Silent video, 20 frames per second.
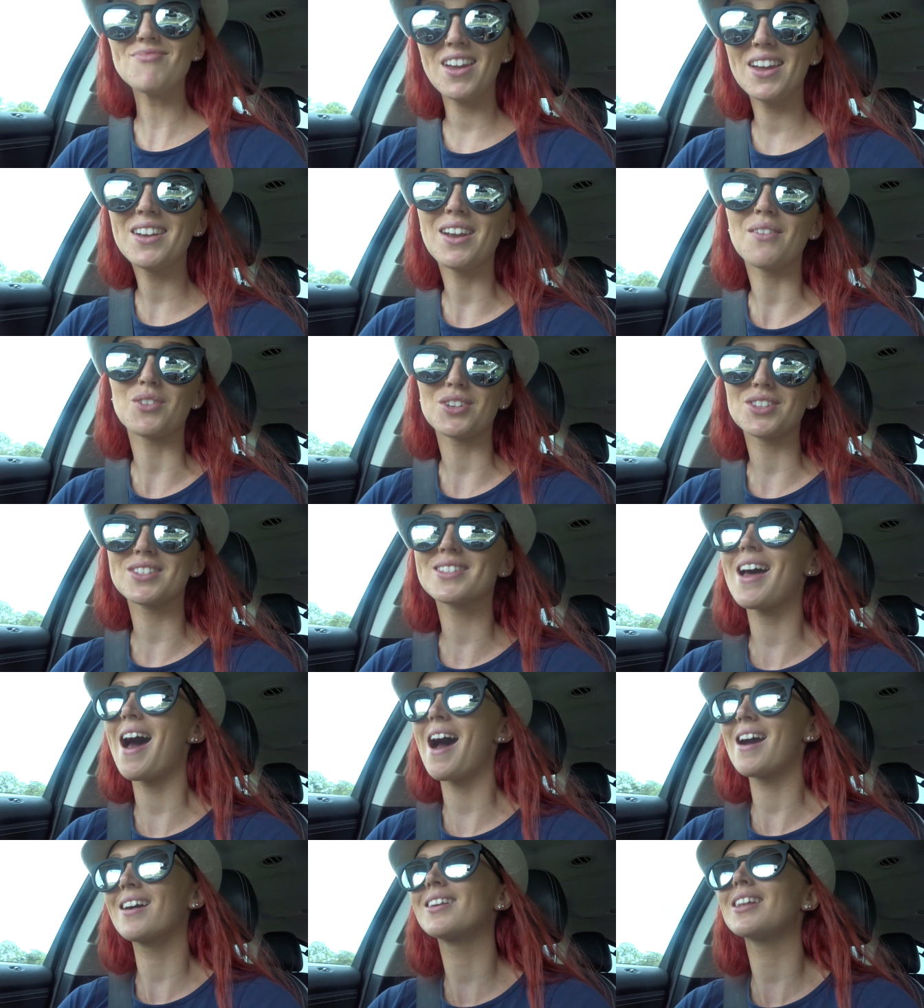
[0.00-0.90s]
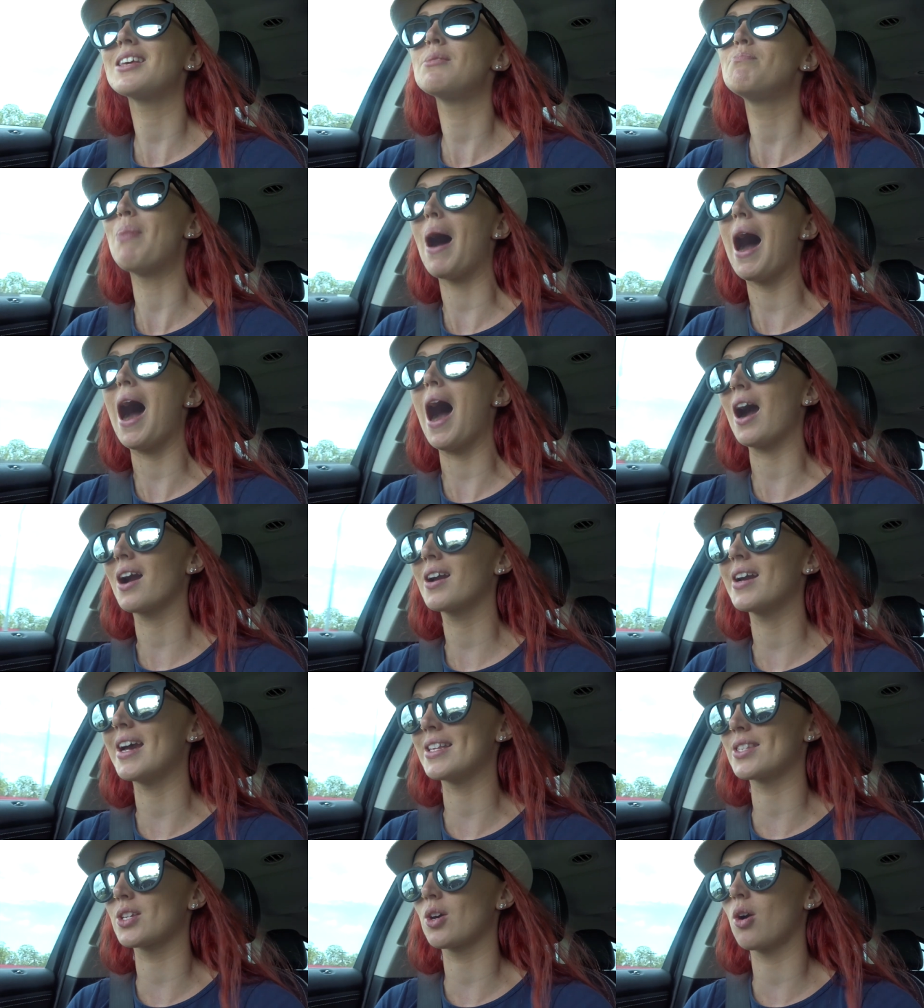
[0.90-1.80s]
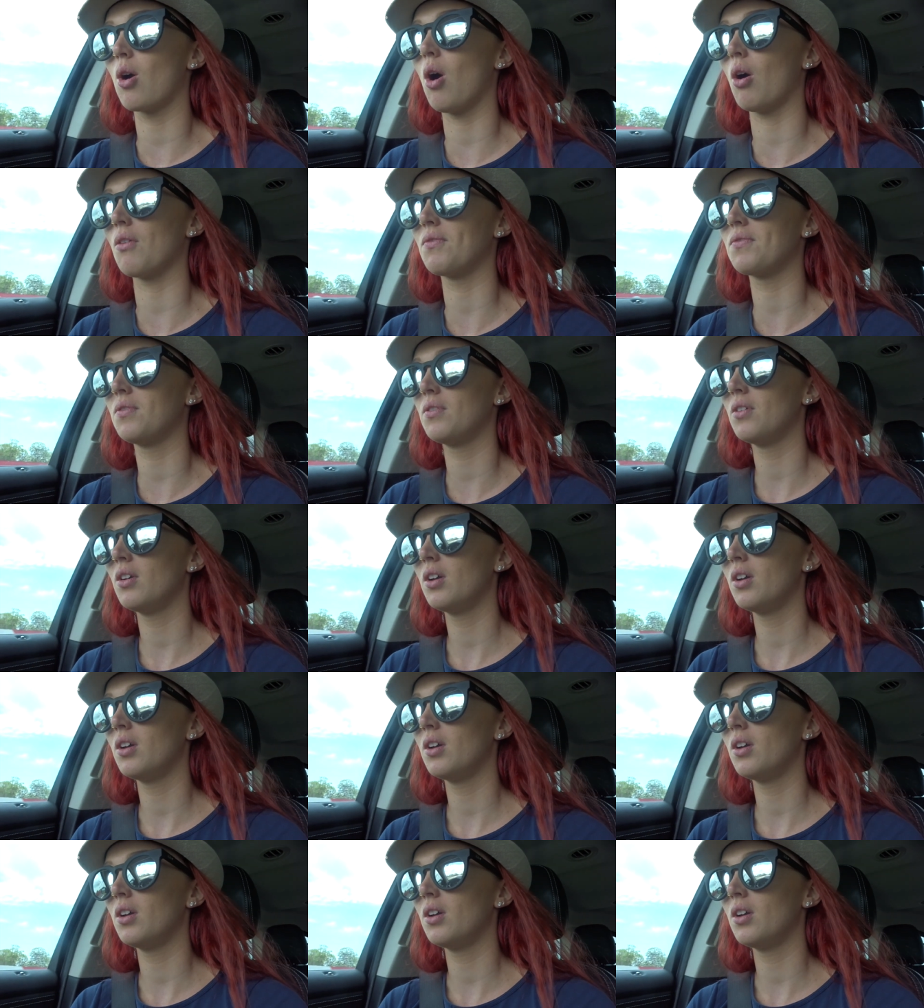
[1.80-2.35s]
and I've got this ugly bark as a cough.